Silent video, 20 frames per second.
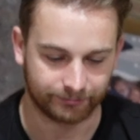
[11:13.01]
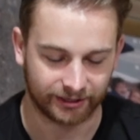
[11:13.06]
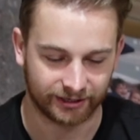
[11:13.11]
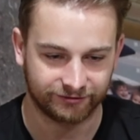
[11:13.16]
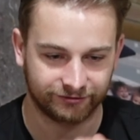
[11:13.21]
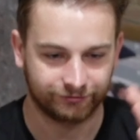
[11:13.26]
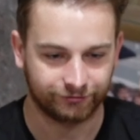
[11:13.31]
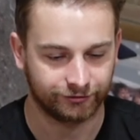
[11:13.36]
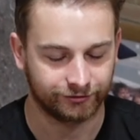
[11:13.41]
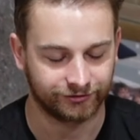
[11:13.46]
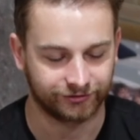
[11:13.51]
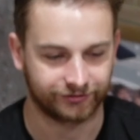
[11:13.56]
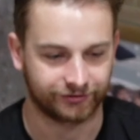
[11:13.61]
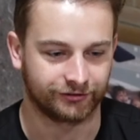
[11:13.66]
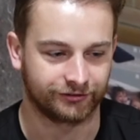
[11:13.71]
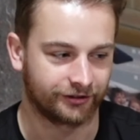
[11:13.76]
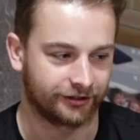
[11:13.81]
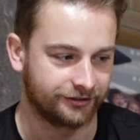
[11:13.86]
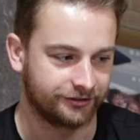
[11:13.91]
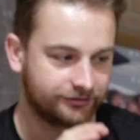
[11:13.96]
But if, for
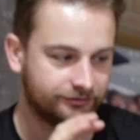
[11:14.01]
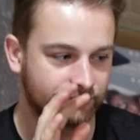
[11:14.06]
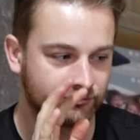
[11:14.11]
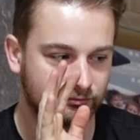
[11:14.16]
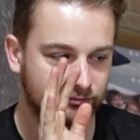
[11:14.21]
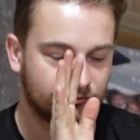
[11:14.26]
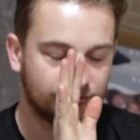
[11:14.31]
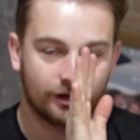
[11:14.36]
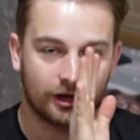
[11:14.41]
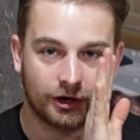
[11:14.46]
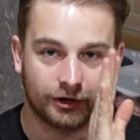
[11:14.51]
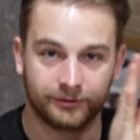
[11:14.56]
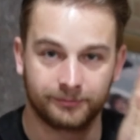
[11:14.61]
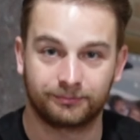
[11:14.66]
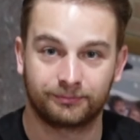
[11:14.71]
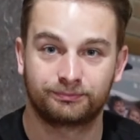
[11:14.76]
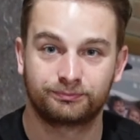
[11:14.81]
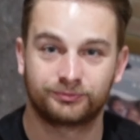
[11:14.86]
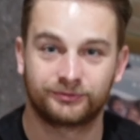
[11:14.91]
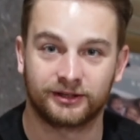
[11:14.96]
instance, I only
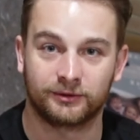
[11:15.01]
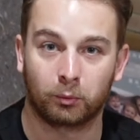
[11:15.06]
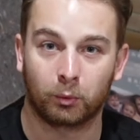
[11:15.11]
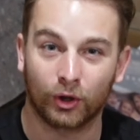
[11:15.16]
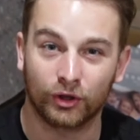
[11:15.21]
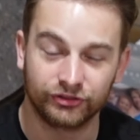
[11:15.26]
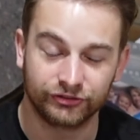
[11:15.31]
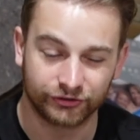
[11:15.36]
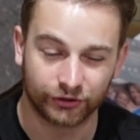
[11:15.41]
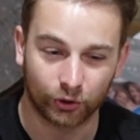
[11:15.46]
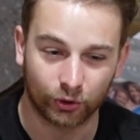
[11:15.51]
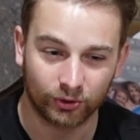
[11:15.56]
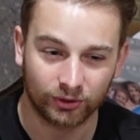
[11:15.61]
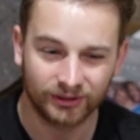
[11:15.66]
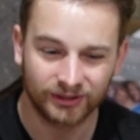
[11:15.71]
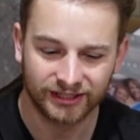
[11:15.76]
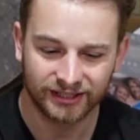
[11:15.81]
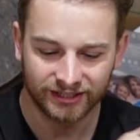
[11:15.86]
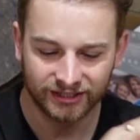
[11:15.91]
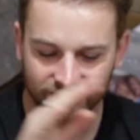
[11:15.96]
did one door,
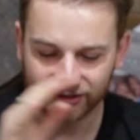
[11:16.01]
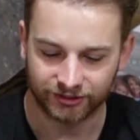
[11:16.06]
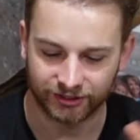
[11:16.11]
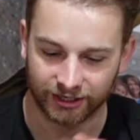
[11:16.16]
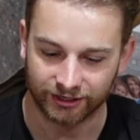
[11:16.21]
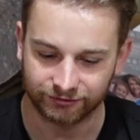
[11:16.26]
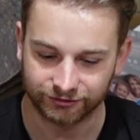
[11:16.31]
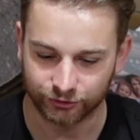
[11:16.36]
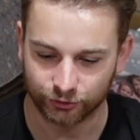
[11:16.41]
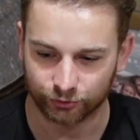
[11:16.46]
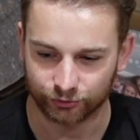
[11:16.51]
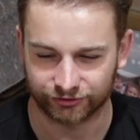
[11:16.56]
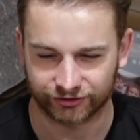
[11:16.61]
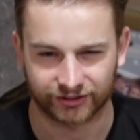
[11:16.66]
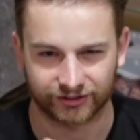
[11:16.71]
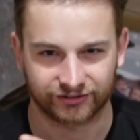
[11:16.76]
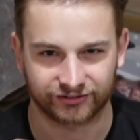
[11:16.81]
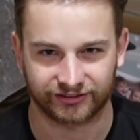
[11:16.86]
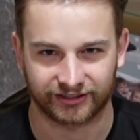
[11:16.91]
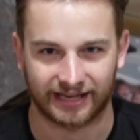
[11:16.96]
the other door is
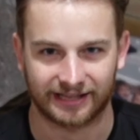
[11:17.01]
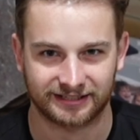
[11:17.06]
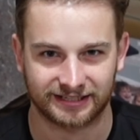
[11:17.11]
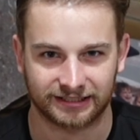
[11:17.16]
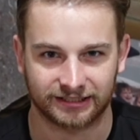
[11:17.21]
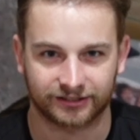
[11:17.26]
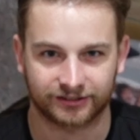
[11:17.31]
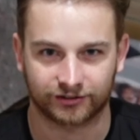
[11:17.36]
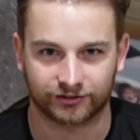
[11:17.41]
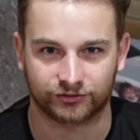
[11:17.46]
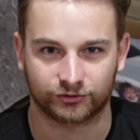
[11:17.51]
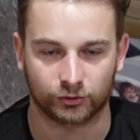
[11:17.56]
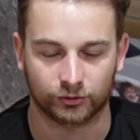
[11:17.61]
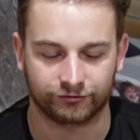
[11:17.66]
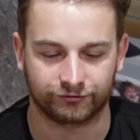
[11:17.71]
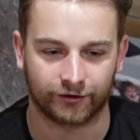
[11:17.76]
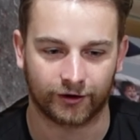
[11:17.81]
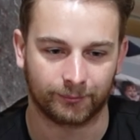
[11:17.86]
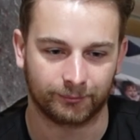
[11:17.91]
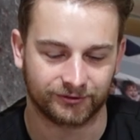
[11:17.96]
gonna stand out like a sore
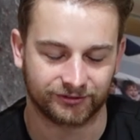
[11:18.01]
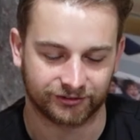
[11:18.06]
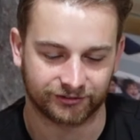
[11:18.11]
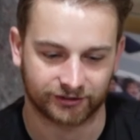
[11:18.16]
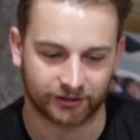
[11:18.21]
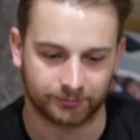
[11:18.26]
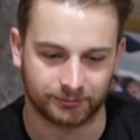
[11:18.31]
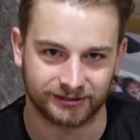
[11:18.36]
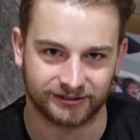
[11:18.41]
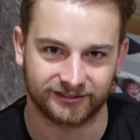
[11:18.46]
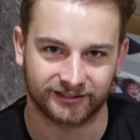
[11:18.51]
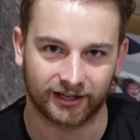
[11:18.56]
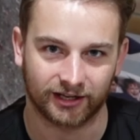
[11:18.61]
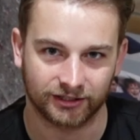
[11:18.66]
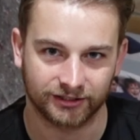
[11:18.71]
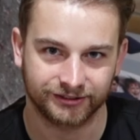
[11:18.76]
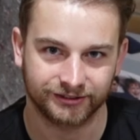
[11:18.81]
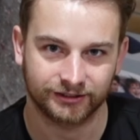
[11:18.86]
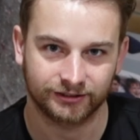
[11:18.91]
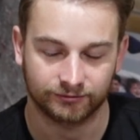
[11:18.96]
thumb because it's gonna be
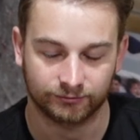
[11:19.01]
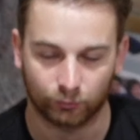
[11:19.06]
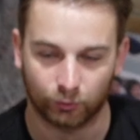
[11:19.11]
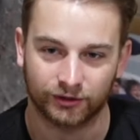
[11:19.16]
dull.